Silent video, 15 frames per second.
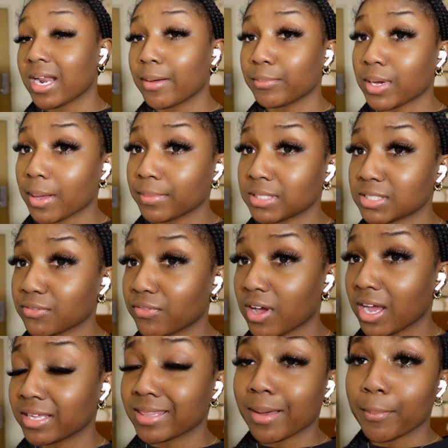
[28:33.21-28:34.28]
I'm coming to
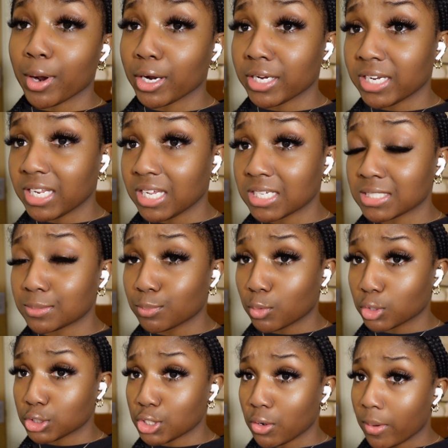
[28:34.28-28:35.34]
find that marketing is
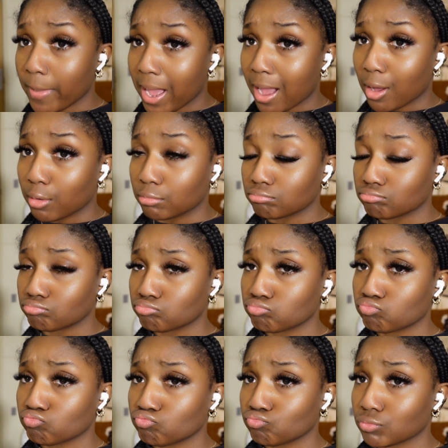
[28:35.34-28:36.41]
more so about
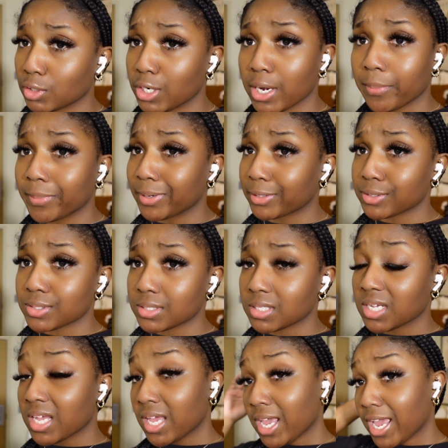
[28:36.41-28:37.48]
numbers,
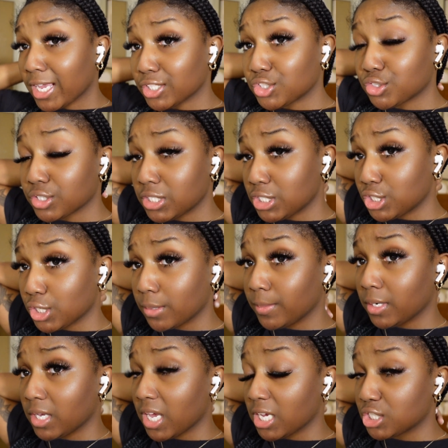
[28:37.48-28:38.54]
and strategic
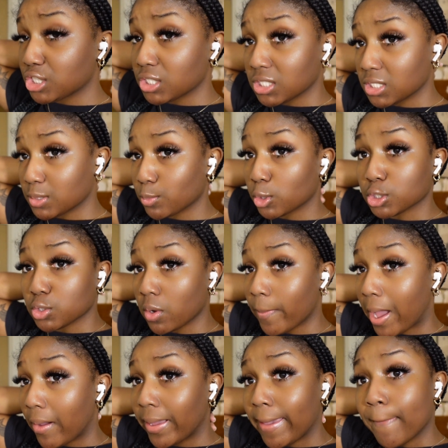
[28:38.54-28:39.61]
communications is more so
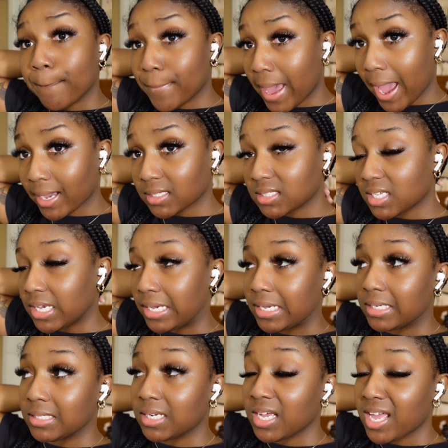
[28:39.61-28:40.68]
about impact.
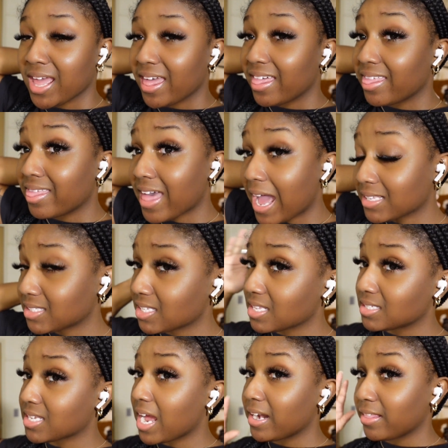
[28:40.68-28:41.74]
And that's the
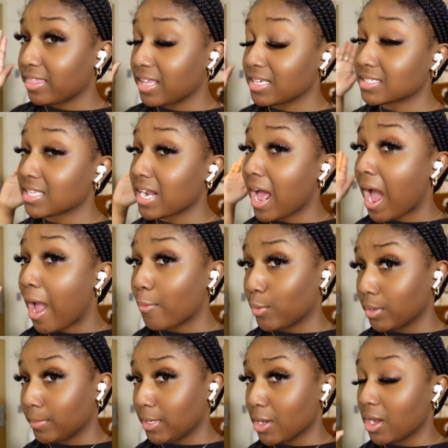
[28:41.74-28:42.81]
side of things that I
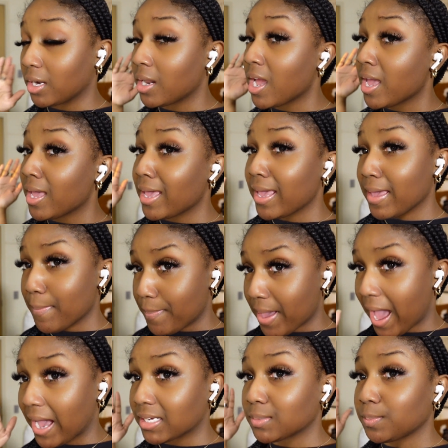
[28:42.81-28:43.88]
want to be on.
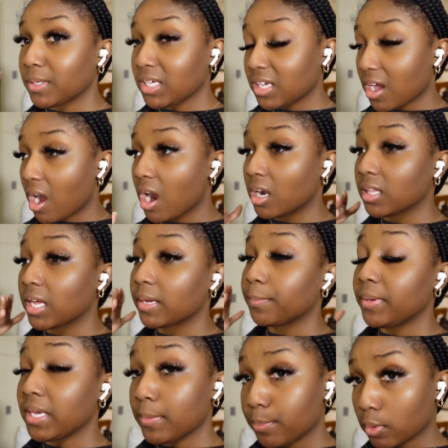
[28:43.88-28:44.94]
Impact, PR, like
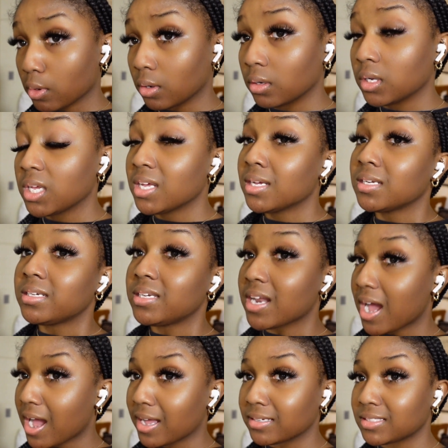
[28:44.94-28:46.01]
people,
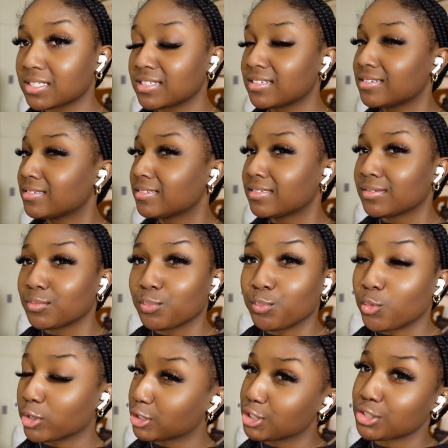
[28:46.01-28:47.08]
not
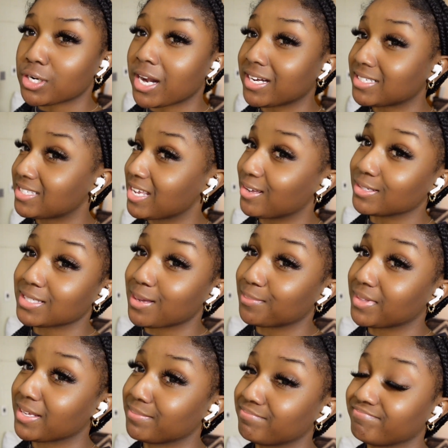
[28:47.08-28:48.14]
we're just trying to sell
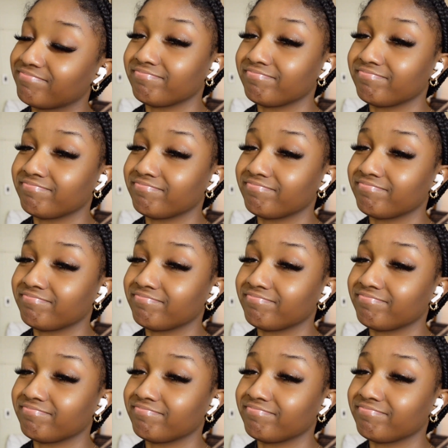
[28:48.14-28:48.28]
something.